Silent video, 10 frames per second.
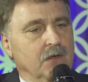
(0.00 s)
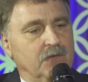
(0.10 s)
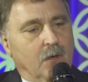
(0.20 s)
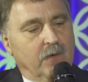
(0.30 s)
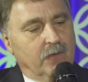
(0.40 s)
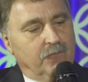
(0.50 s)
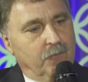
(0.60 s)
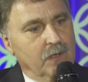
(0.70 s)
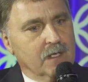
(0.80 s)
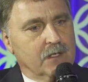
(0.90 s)
So in the
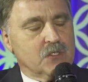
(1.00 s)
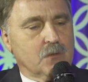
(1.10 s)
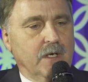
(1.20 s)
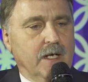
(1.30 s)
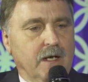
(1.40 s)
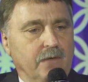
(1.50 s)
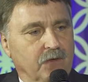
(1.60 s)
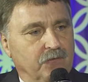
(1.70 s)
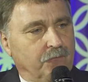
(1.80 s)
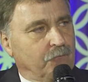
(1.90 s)
food industry,
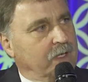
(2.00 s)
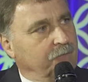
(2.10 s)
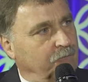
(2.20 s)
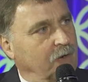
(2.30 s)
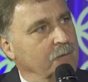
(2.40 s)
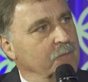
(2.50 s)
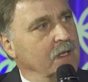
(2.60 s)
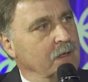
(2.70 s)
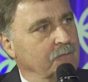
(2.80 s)
this free from